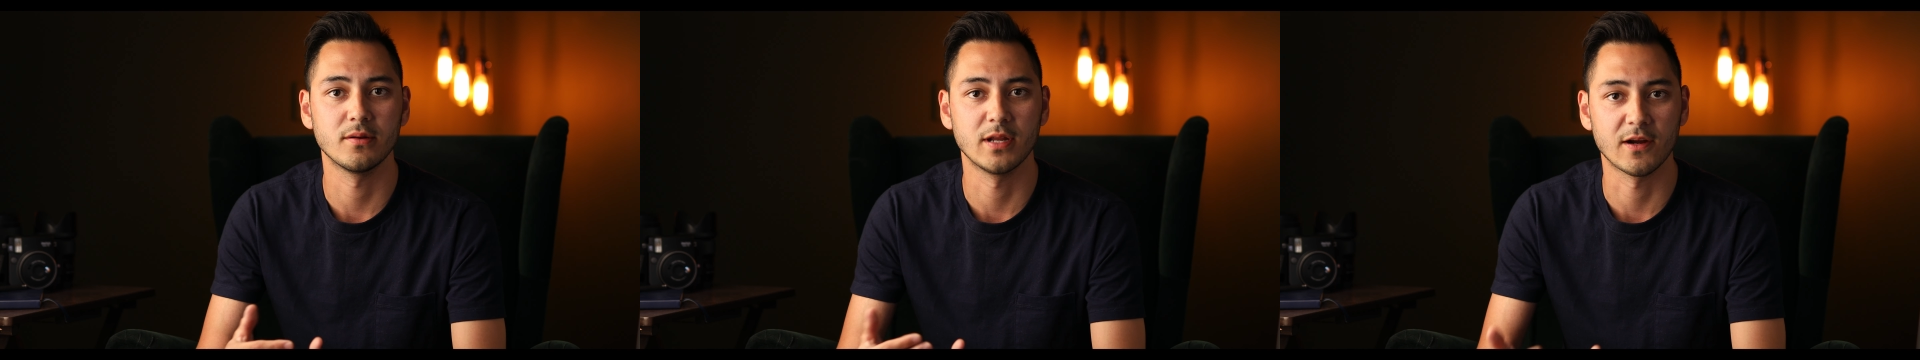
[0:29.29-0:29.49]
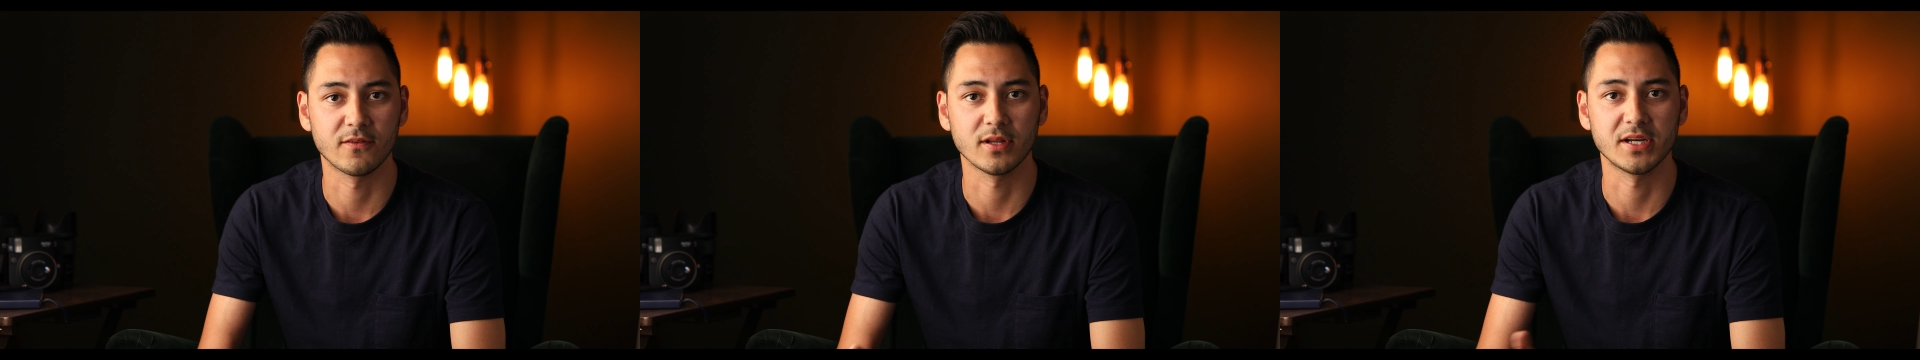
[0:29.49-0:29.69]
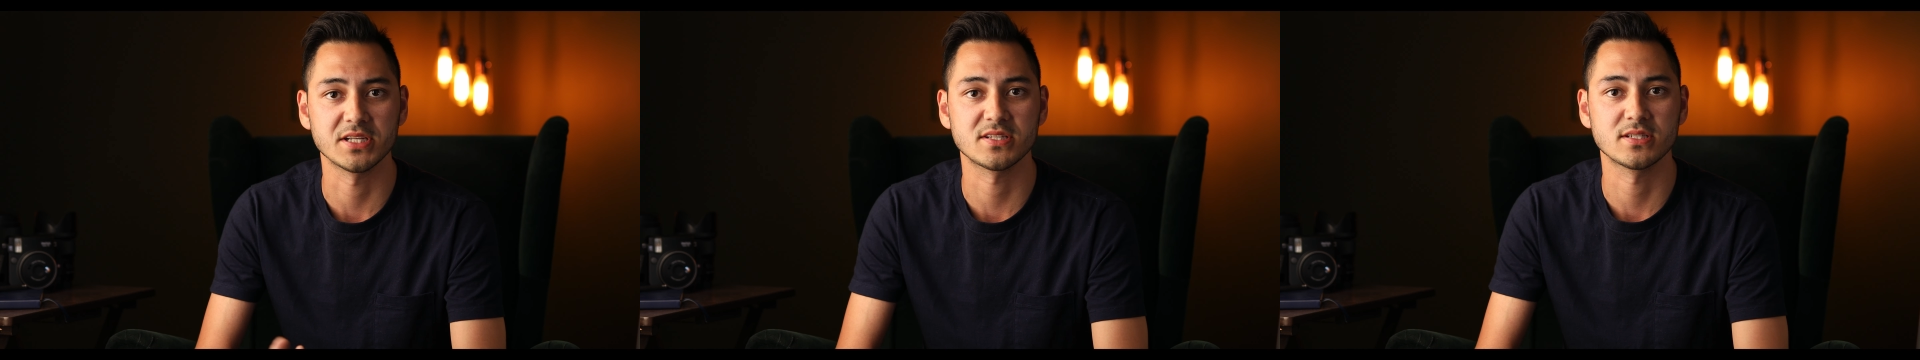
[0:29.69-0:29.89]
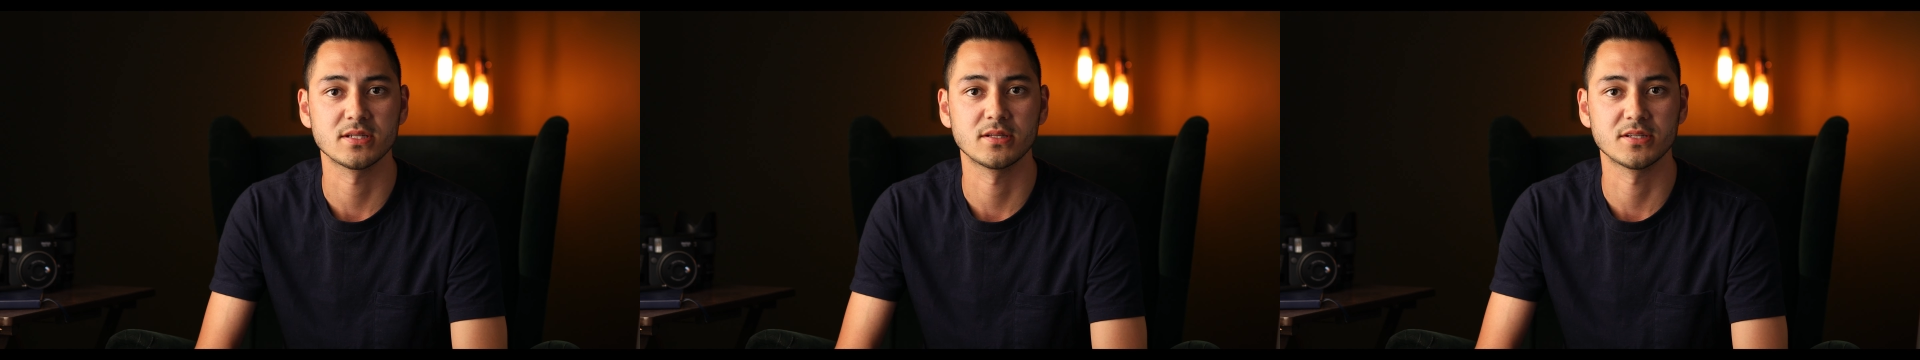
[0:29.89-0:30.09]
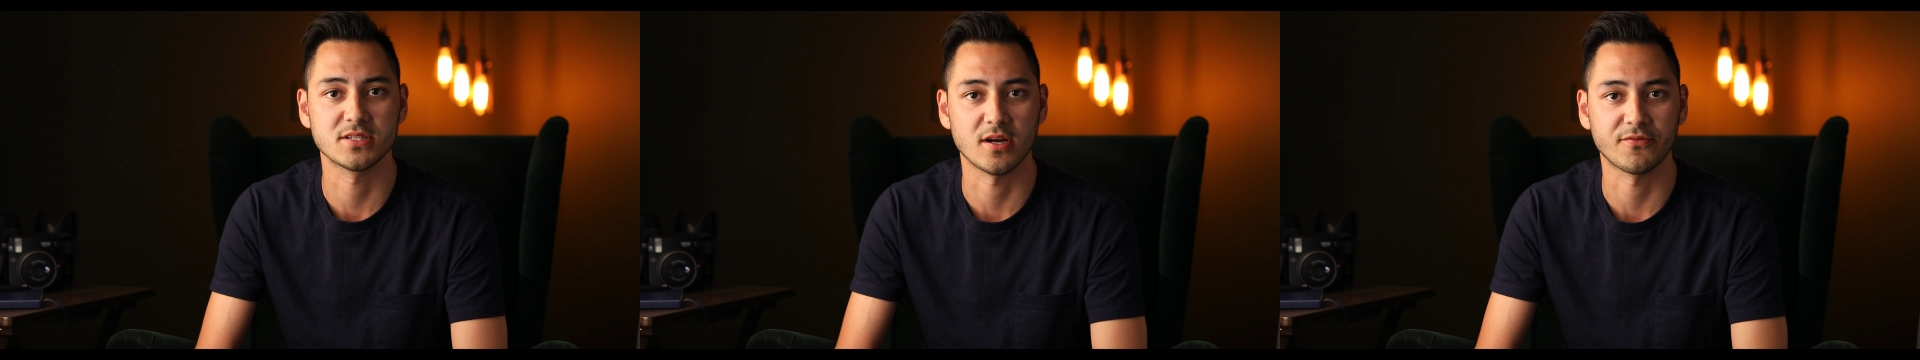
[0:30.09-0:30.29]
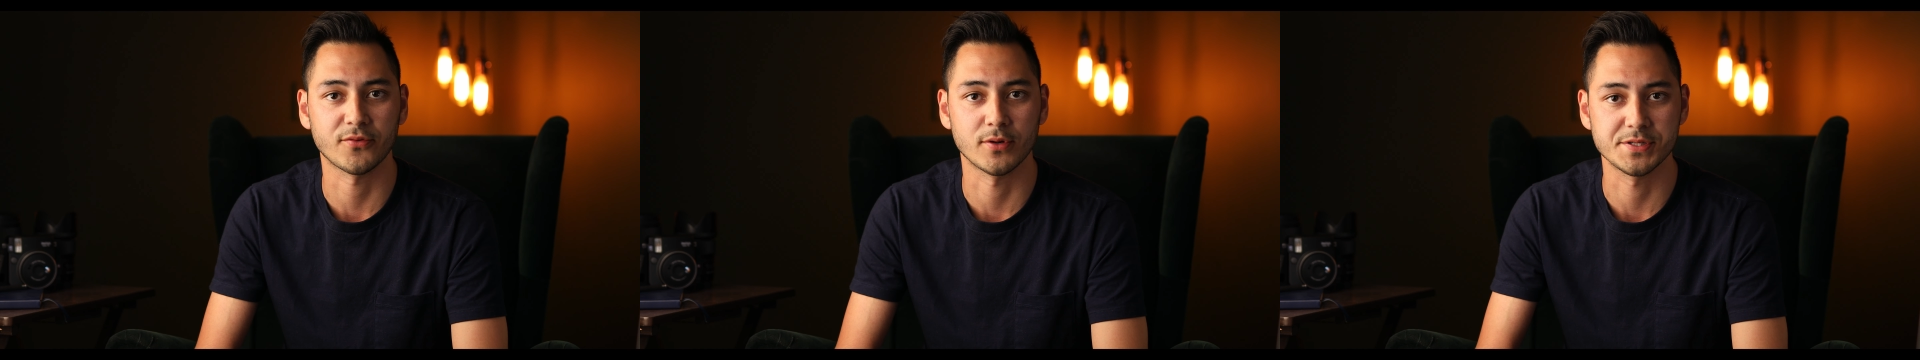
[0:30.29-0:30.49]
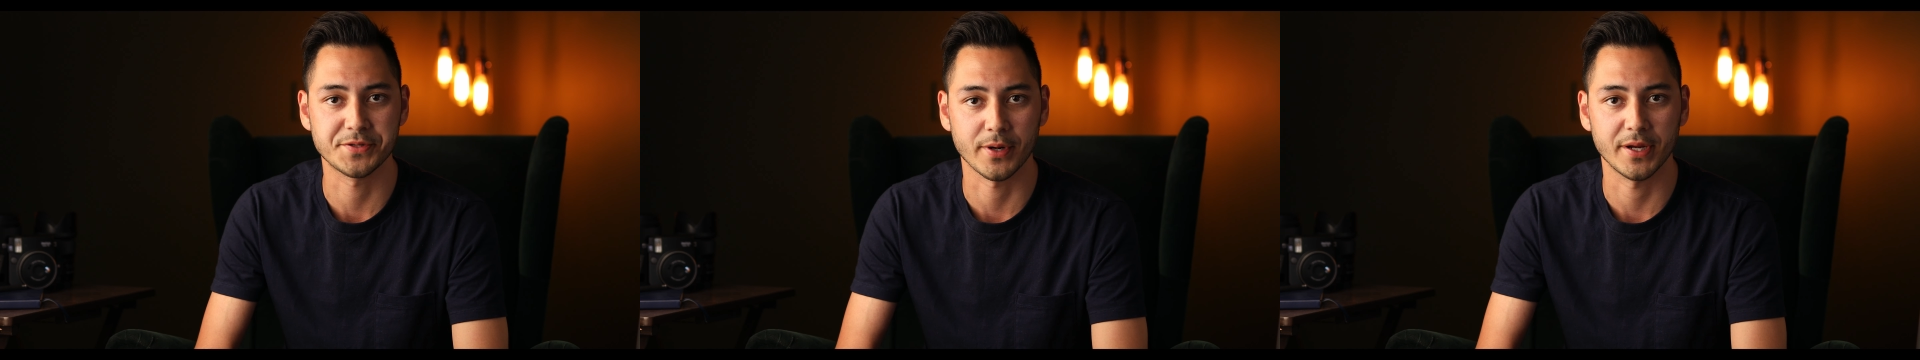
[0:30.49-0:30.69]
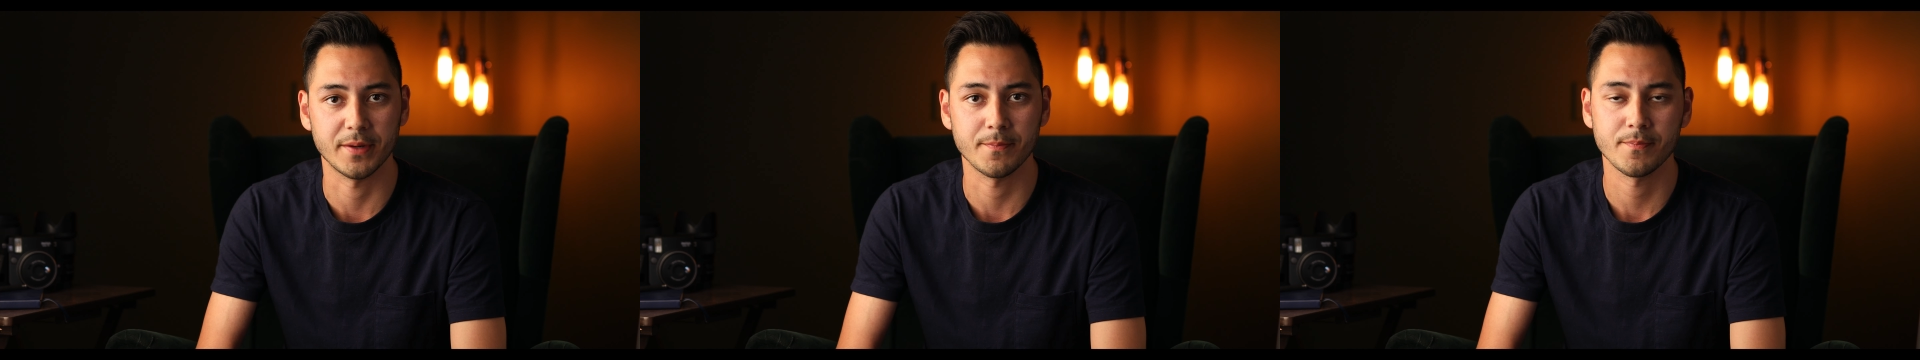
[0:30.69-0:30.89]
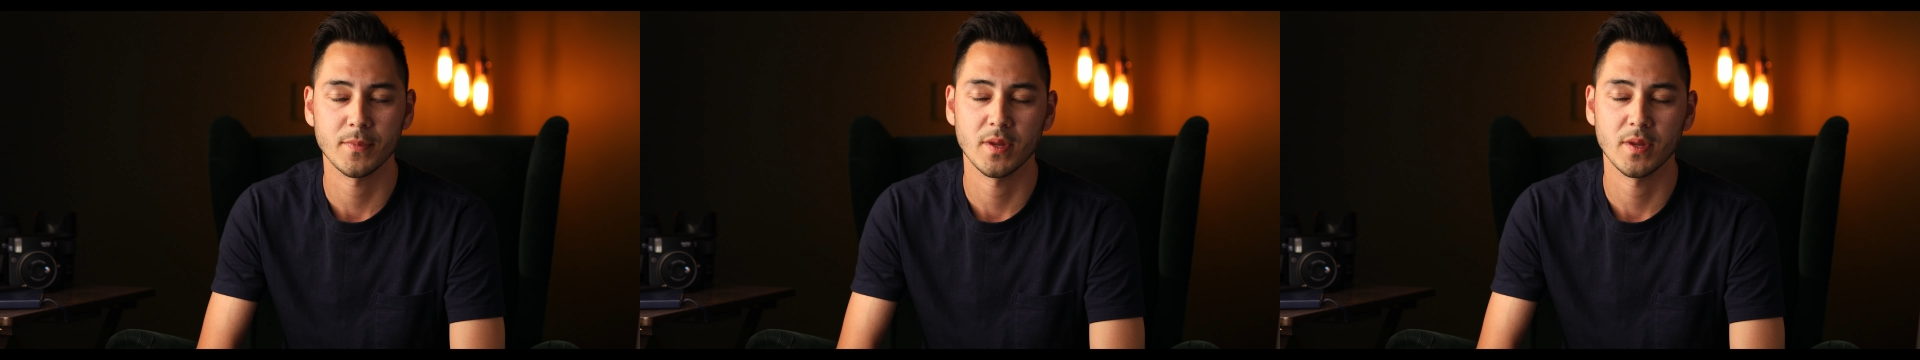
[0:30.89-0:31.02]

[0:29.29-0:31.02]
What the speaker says: Nevertheless, the software is great.